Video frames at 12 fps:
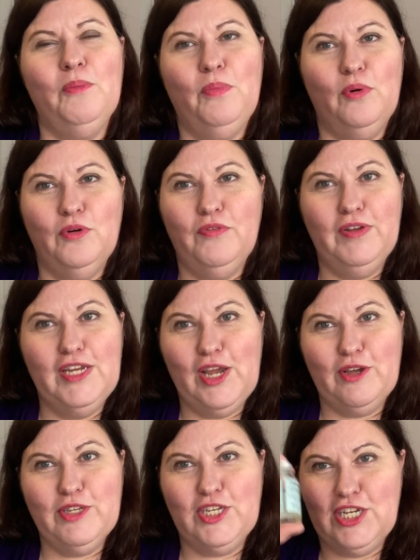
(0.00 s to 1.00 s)
on board
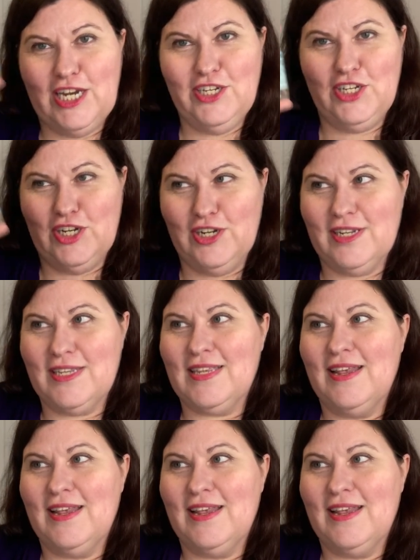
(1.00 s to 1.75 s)
video suggestions